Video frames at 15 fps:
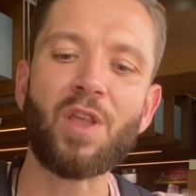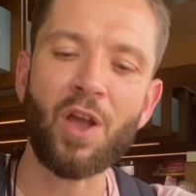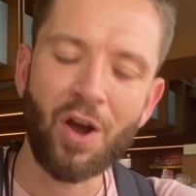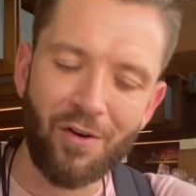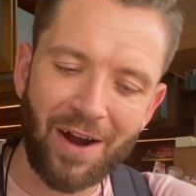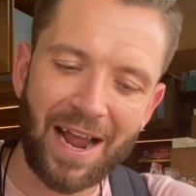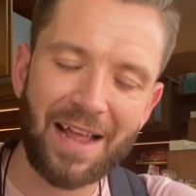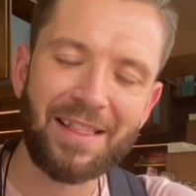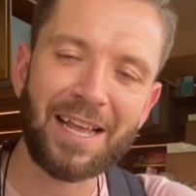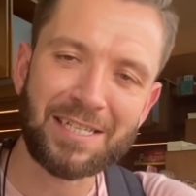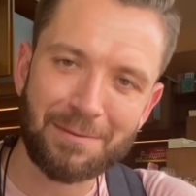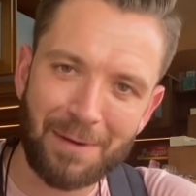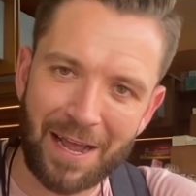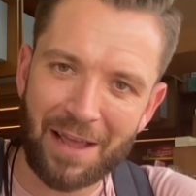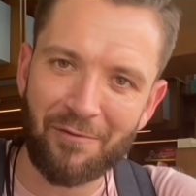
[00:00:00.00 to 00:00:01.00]
All right, that's
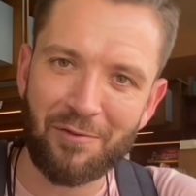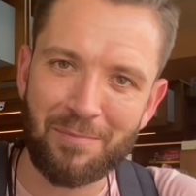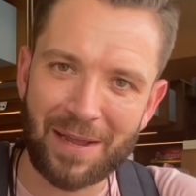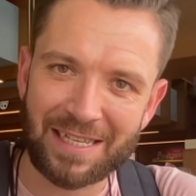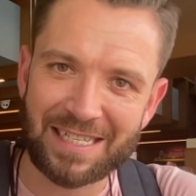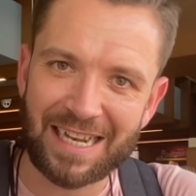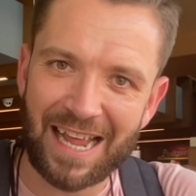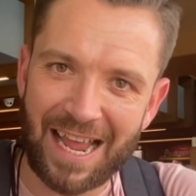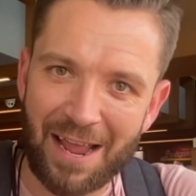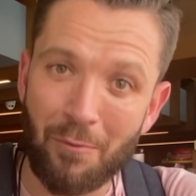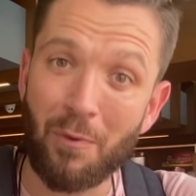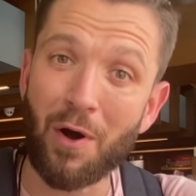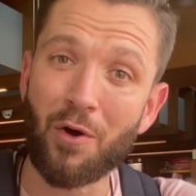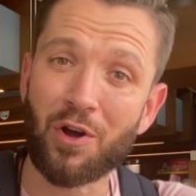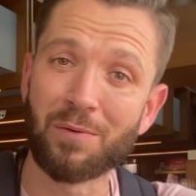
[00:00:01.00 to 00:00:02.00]
about it from me today.
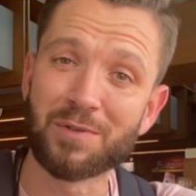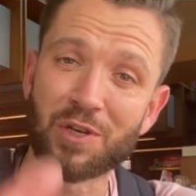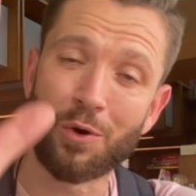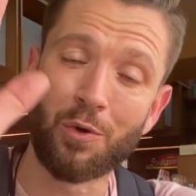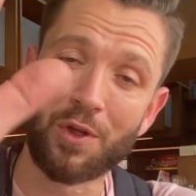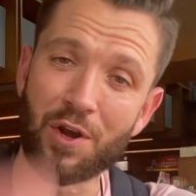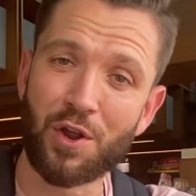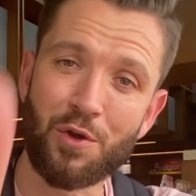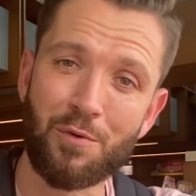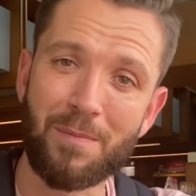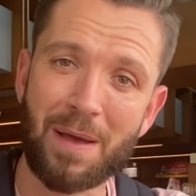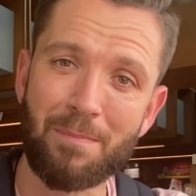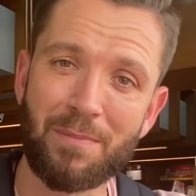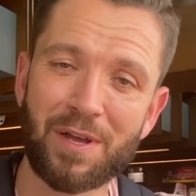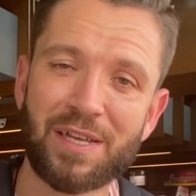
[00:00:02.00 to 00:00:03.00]
Welcome to all the new
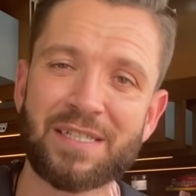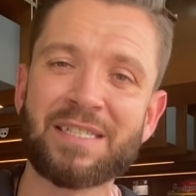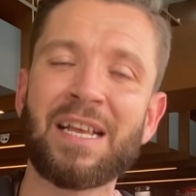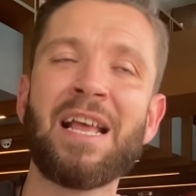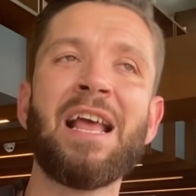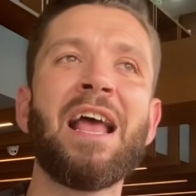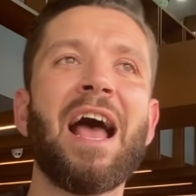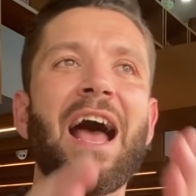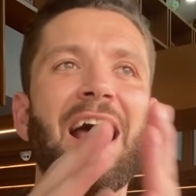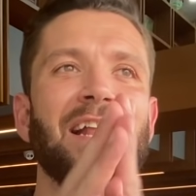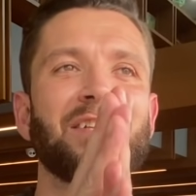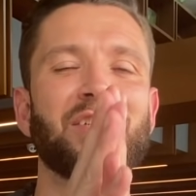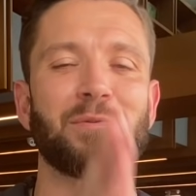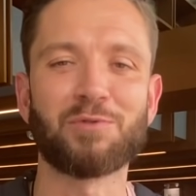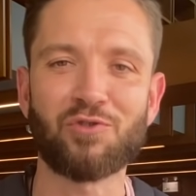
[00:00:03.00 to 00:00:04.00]
members
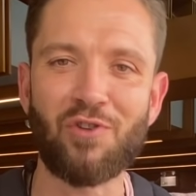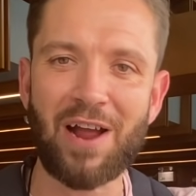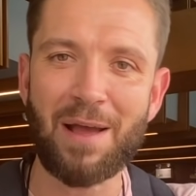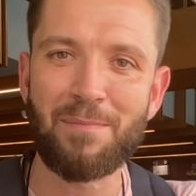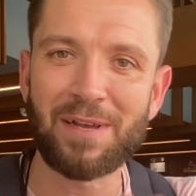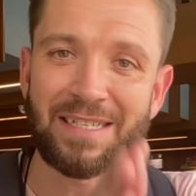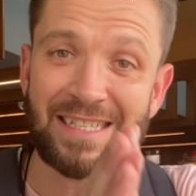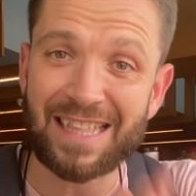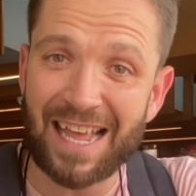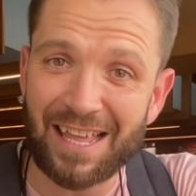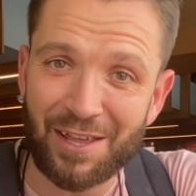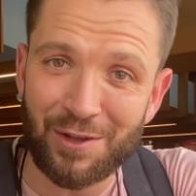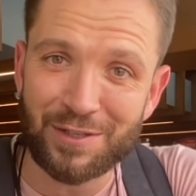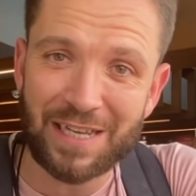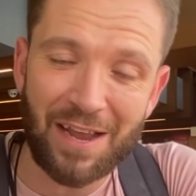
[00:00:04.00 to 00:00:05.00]
and subscribers.
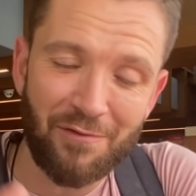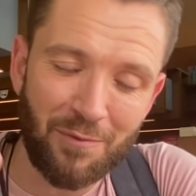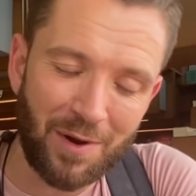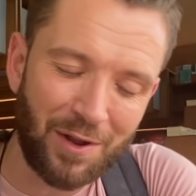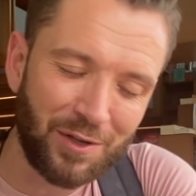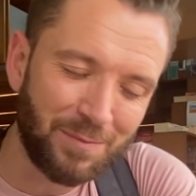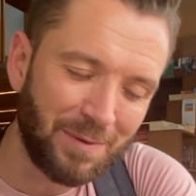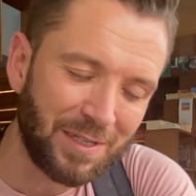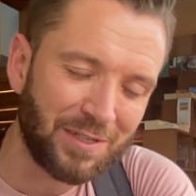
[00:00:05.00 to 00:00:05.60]
Thank you to everyone who's been